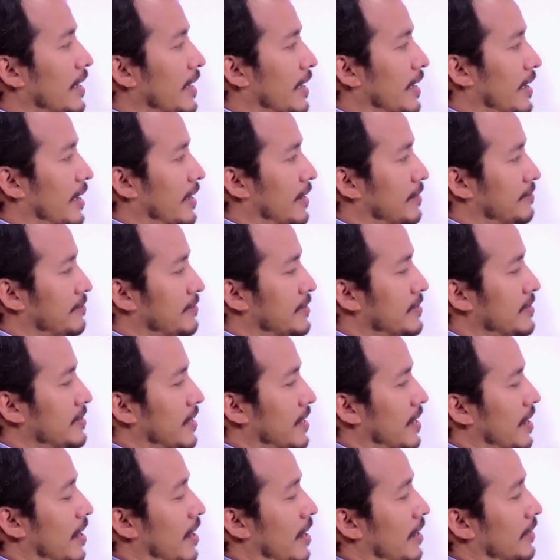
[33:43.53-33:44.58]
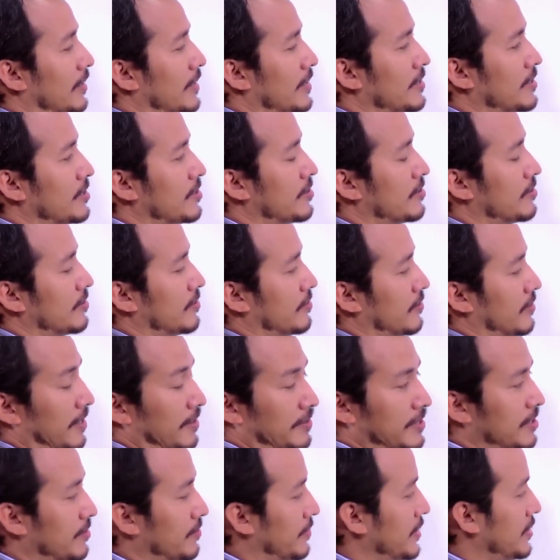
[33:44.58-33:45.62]
11 August
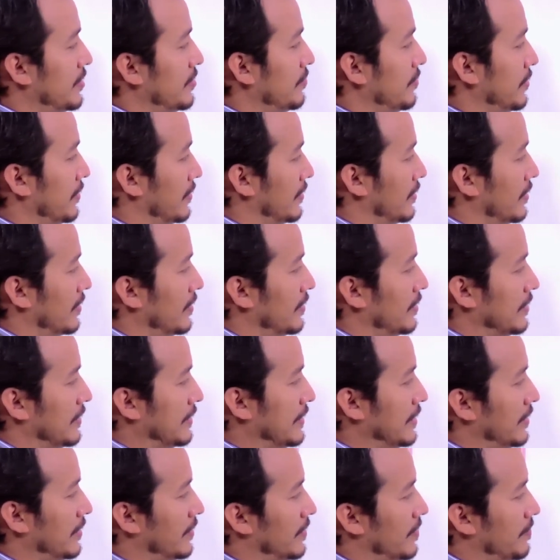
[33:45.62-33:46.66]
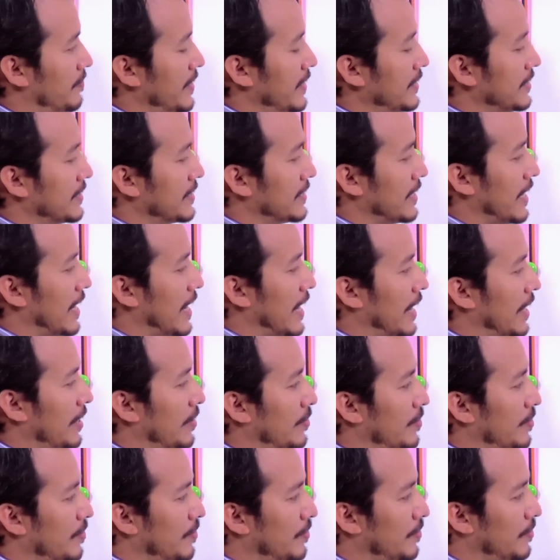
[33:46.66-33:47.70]
2021. Dear Ramesh, I
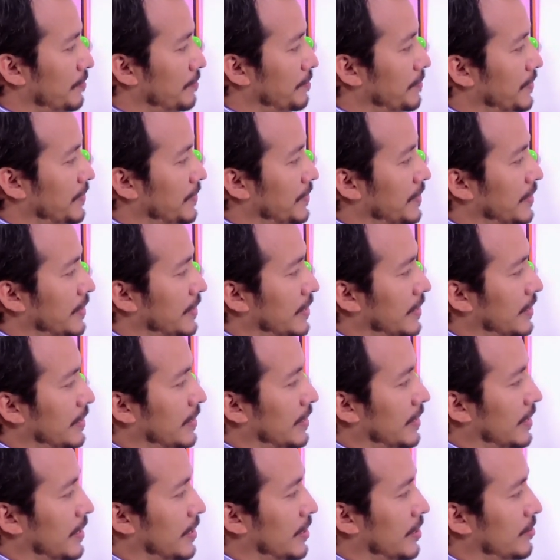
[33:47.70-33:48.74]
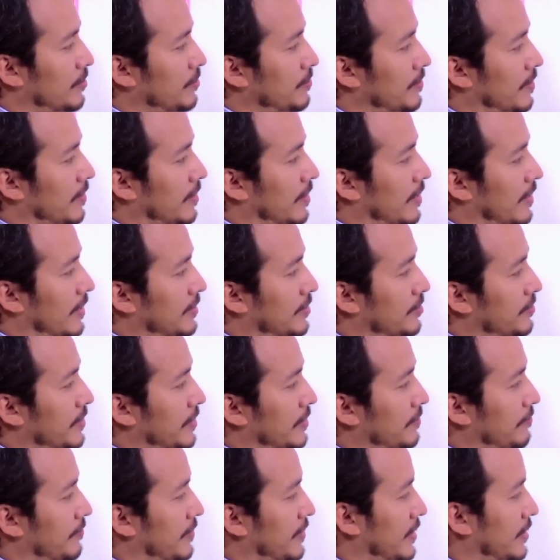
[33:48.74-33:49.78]
hope you are doing
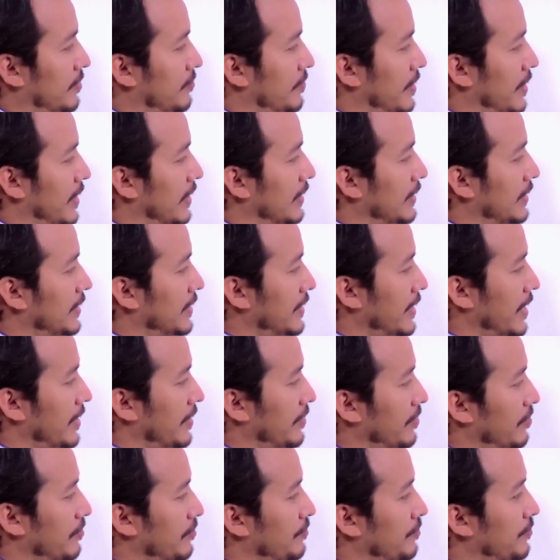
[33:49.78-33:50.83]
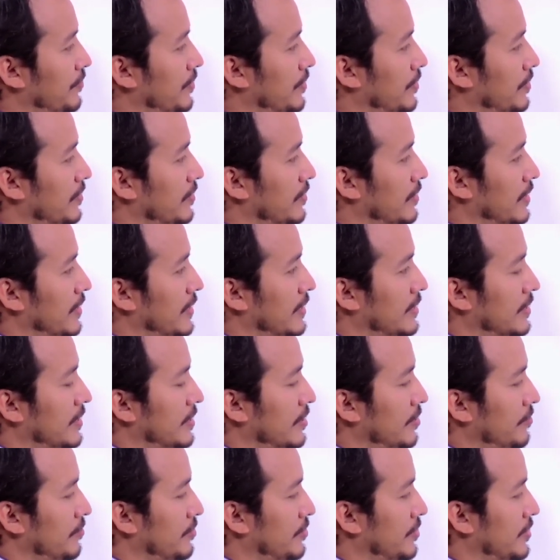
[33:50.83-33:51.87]
very well. Thank you for the letter
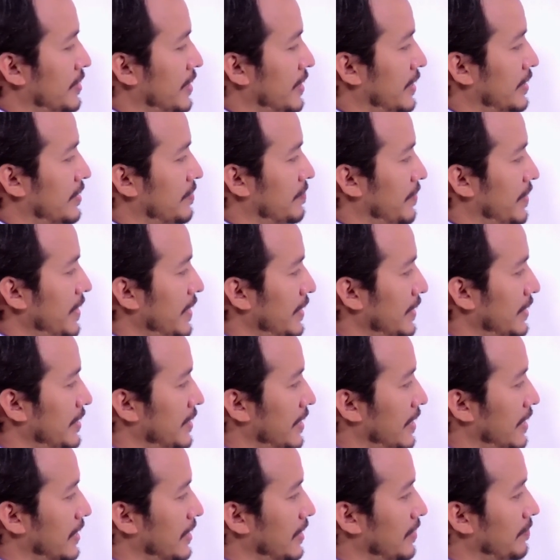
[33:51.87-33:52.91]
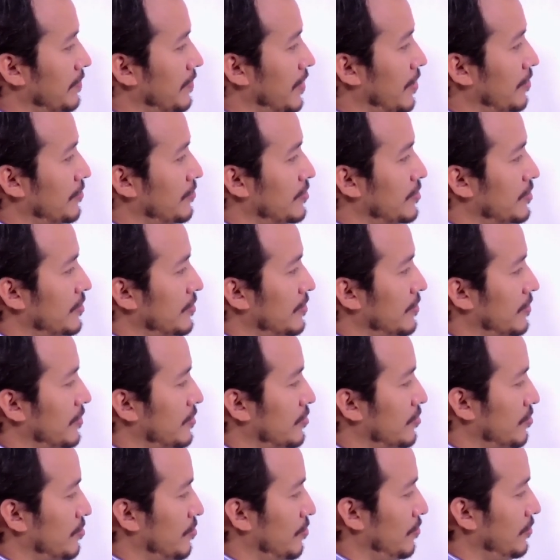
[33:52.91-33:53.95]
you sent me telling about your
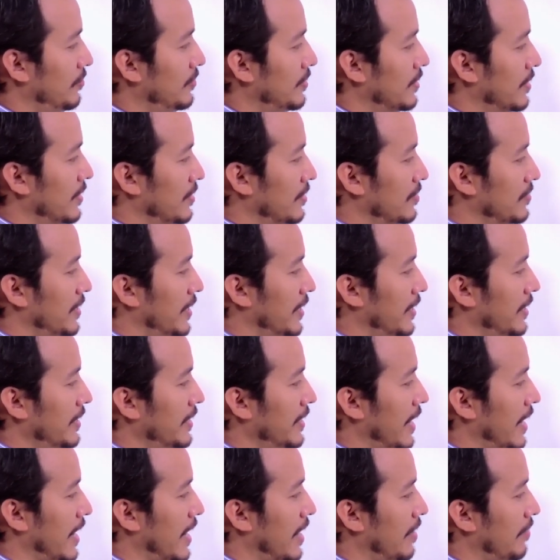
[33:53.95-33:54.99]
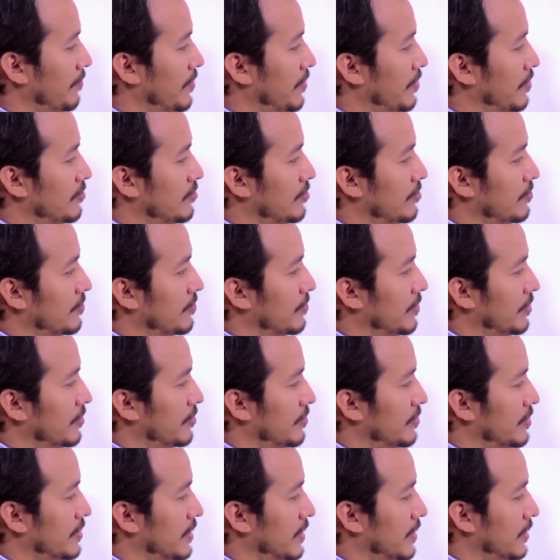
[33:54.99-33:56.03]
school. Today, I'm also going to
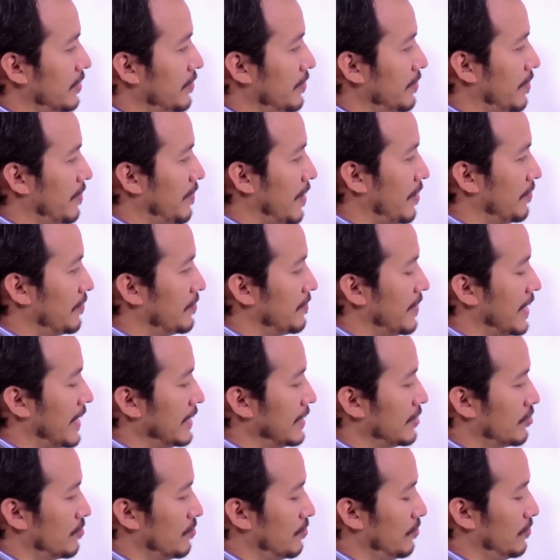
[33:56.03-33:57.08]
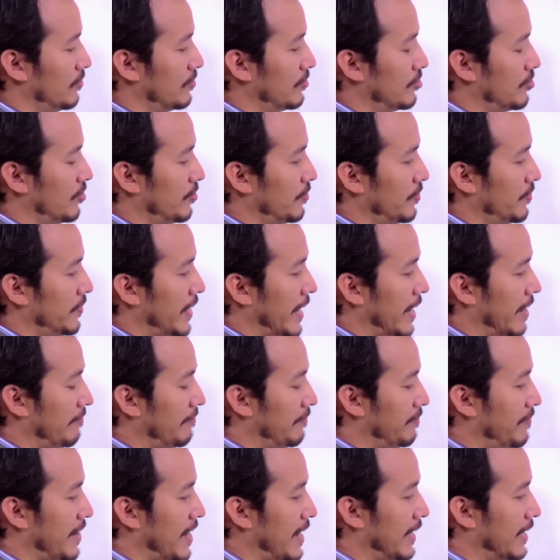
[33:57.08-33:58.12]
tell you about my school. So we have
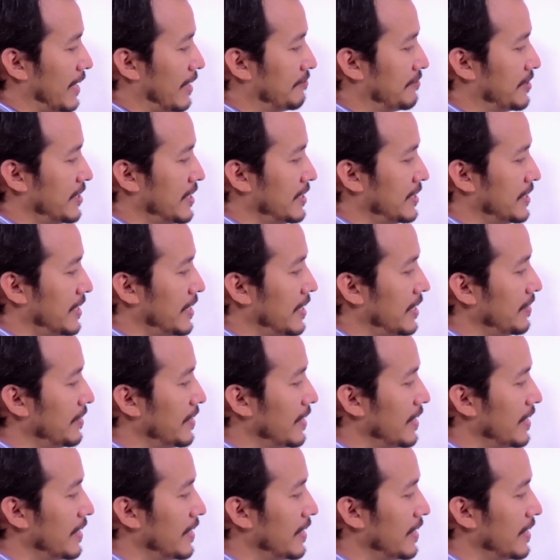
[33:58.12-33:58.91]
paragraph change here.